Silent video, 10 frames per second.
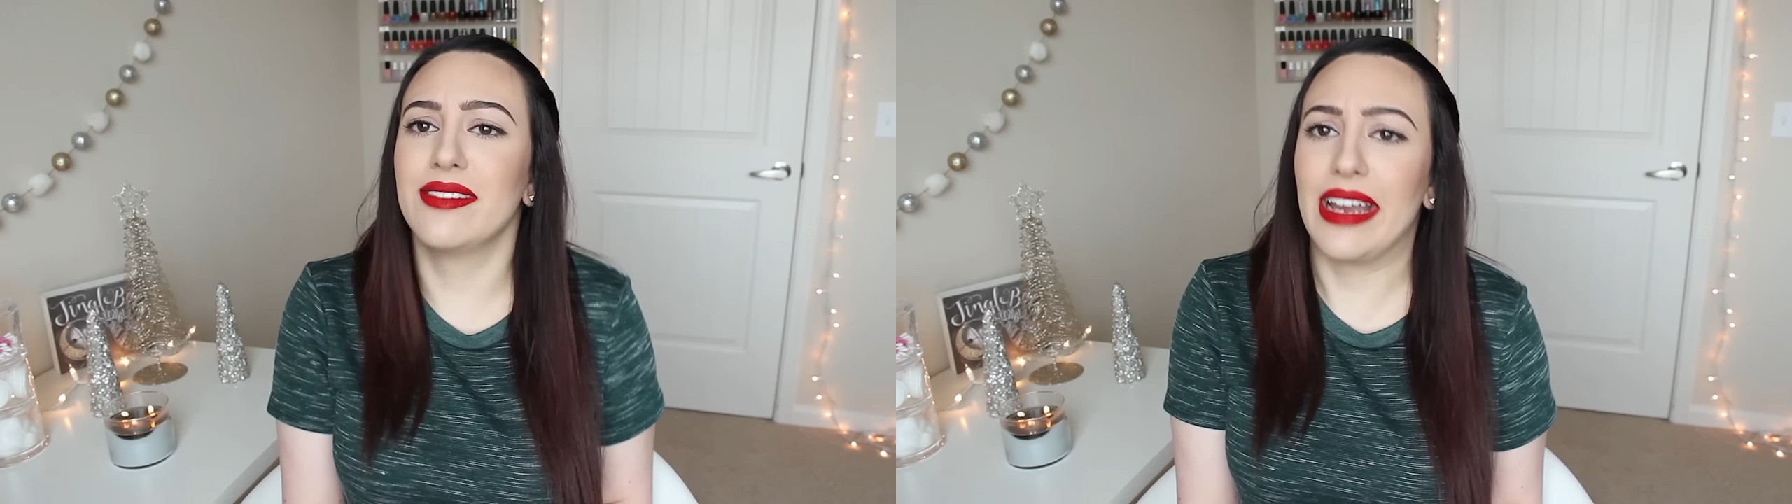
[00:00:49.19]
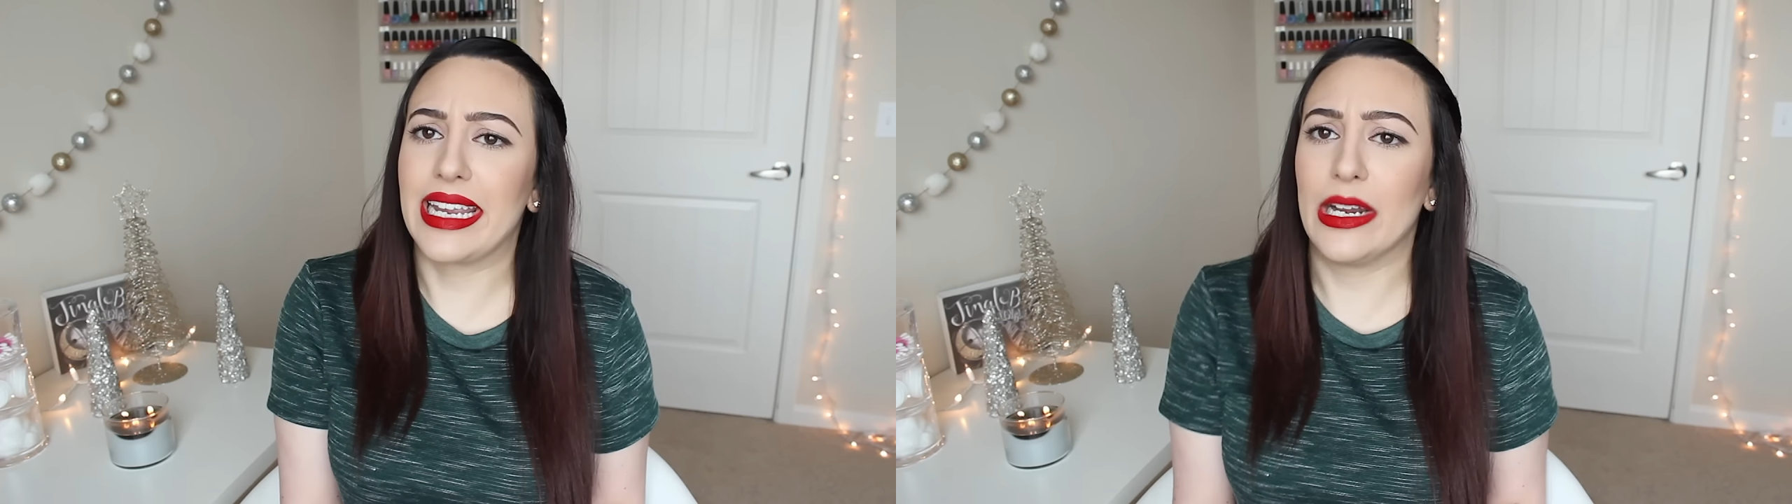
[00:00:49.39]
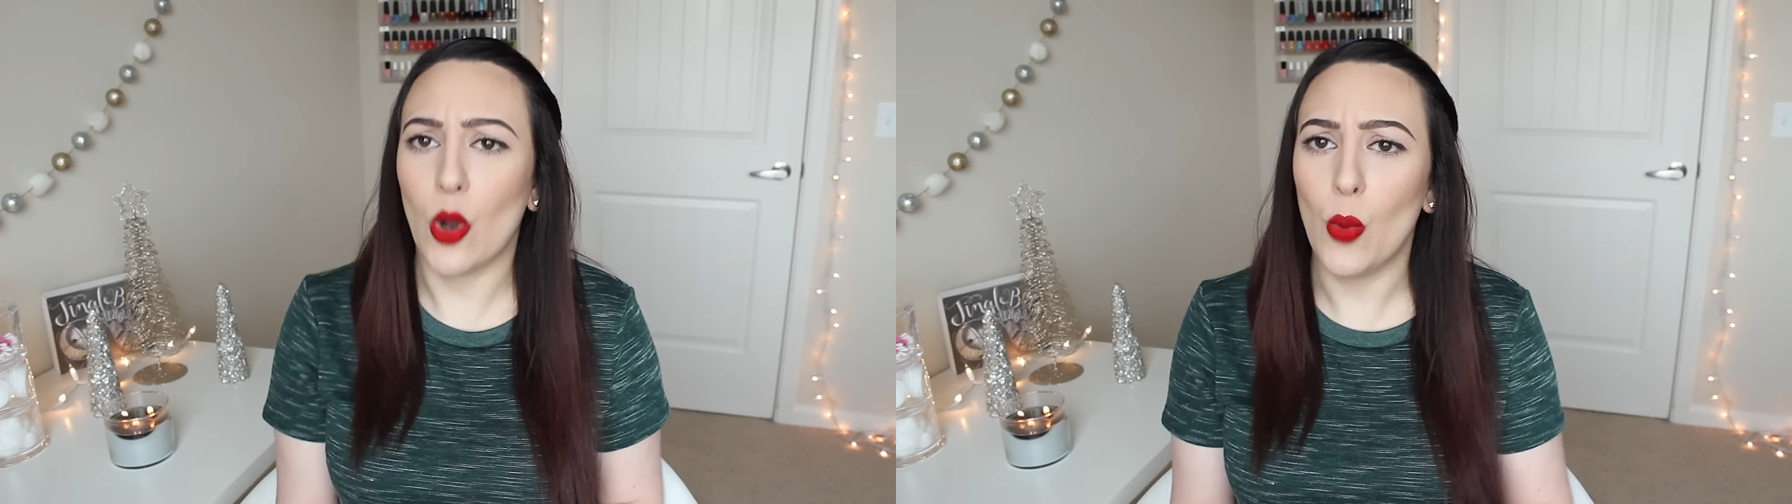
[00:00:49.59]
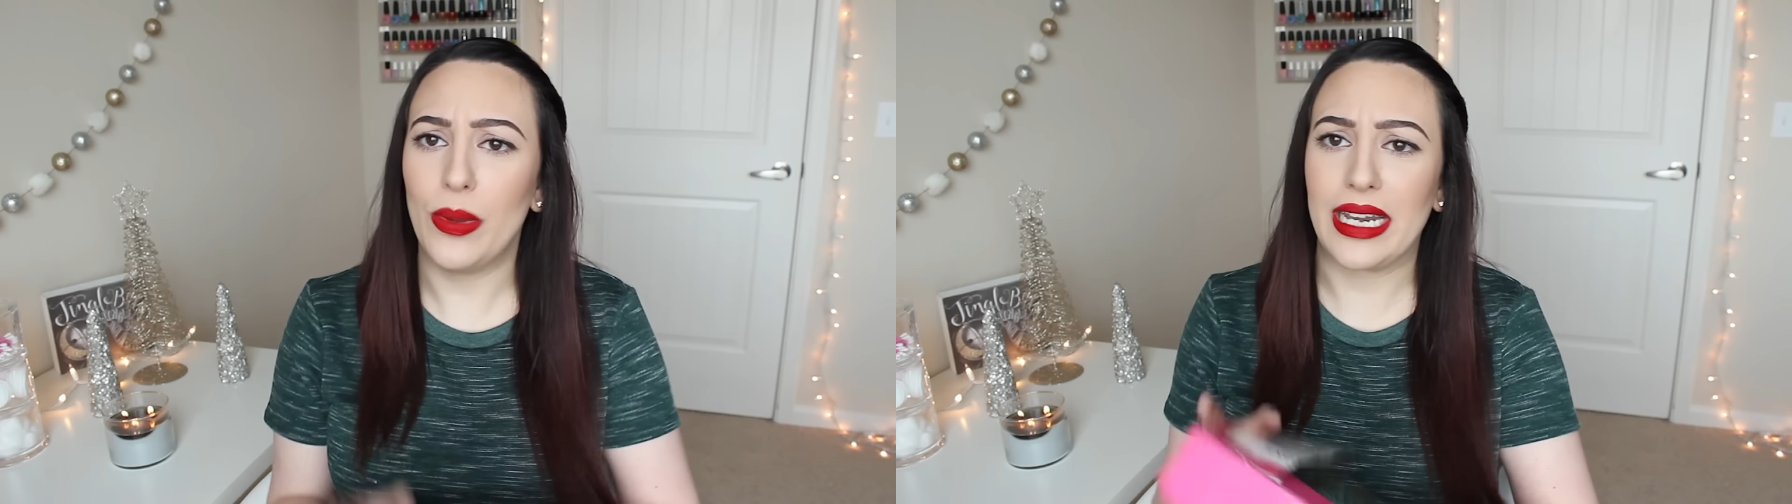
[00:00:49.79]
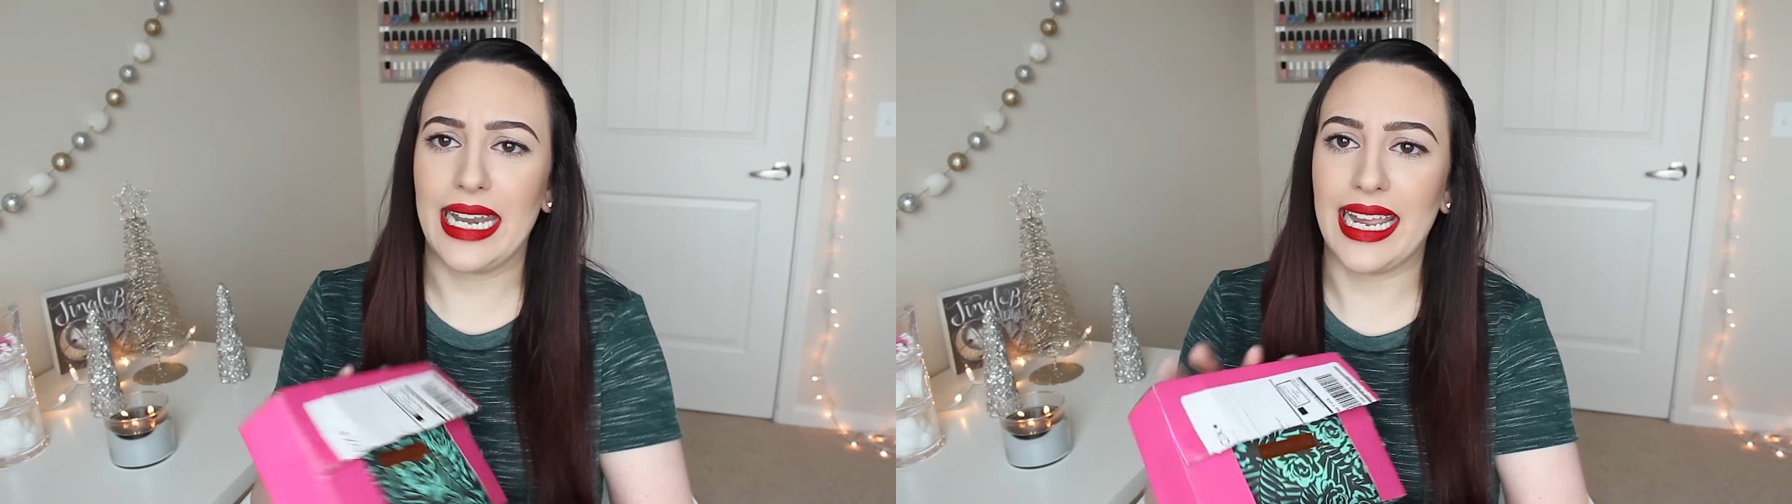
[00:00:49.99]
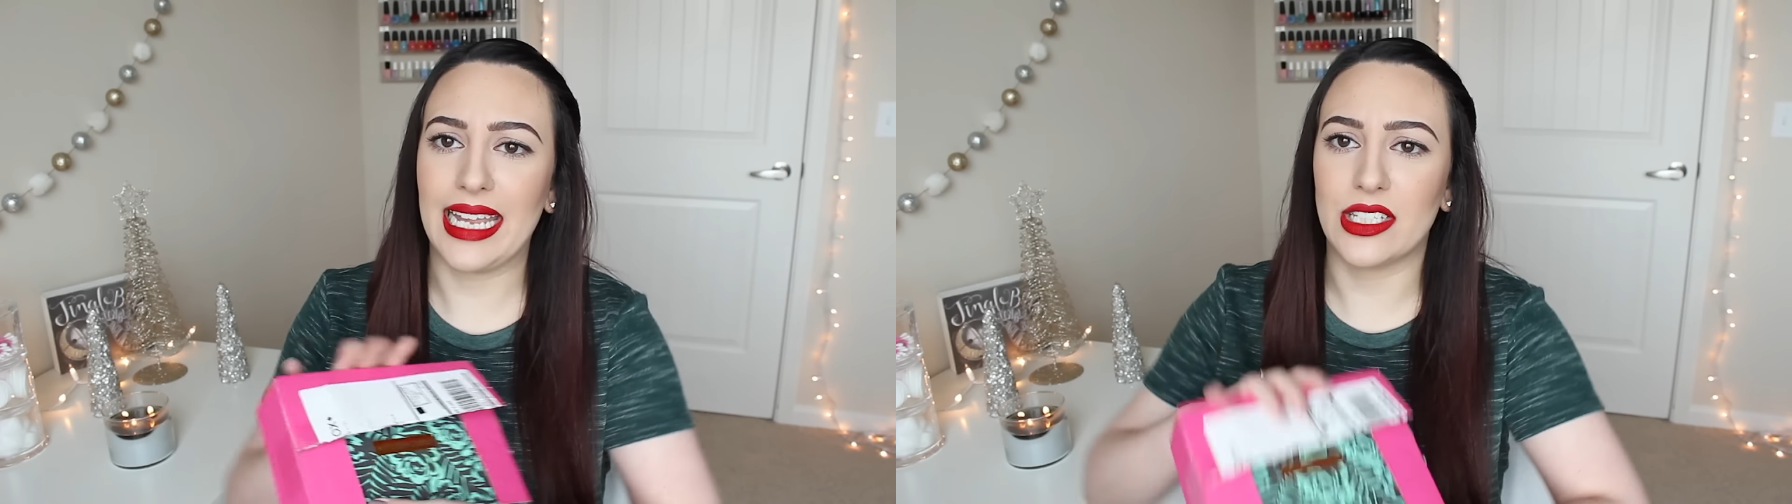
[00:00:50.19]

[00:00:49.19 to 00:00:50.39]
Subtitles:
If I can open it, like,